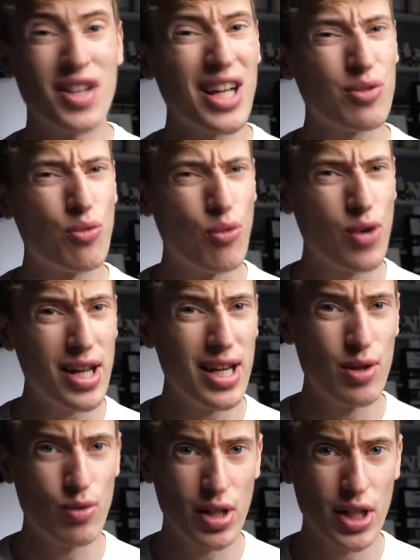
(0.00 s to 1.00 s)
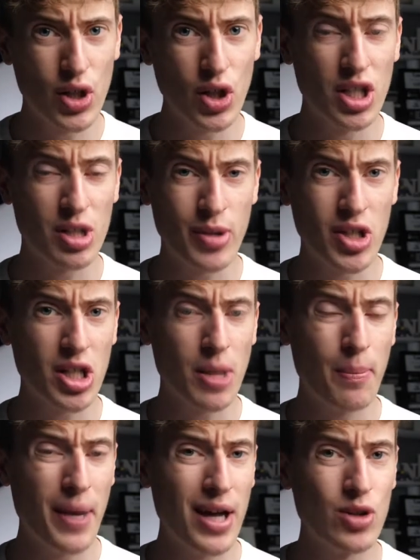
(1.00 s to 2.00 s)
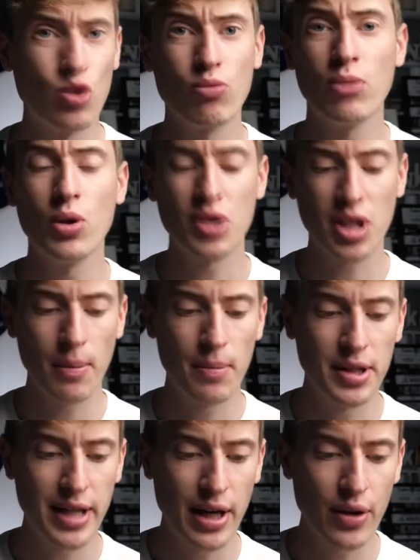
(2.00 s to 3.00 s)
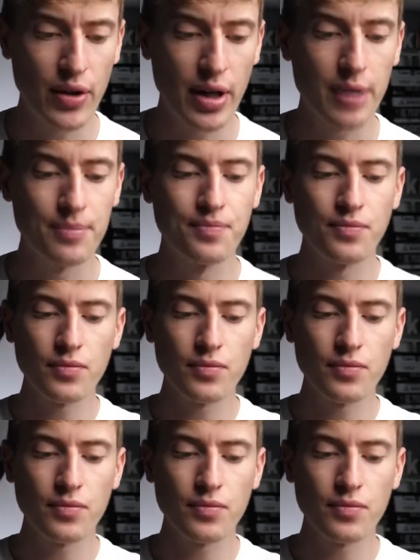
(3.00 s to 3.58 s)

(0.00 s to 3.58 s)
That's really, really good, especially compared to most companies out there.